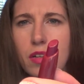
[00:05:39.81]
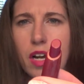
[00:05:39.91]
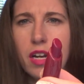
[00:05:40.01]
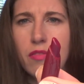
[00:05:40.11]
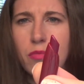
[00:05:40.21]

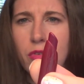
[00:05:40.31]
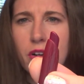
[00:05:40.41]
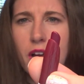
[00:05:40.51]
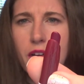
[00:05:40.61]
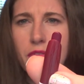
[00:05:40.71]
kind of
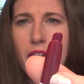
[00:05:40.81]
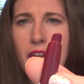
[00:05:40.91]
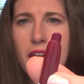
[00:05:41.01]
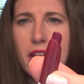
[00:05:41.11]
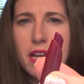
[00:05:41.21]
more of
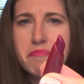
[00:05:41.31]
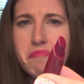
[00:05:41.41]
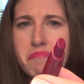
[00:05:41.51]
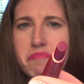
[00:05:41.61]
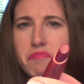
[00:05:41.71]
a, I
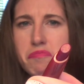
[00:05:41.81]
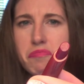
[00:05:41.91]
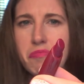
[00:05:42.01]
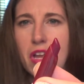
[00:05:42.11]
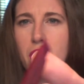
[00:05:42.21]

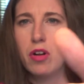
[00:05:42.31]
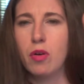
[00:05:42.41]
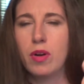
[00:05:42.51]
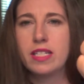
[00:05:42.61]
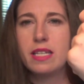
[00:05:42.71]
don't know, I
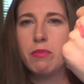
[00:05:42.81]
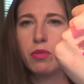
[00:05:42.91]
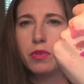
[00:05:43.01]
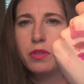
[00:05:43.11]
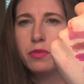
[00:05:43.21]
want to say
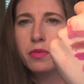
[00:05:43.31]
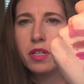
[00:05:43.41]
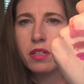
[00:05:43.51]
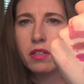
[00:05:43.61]
maroon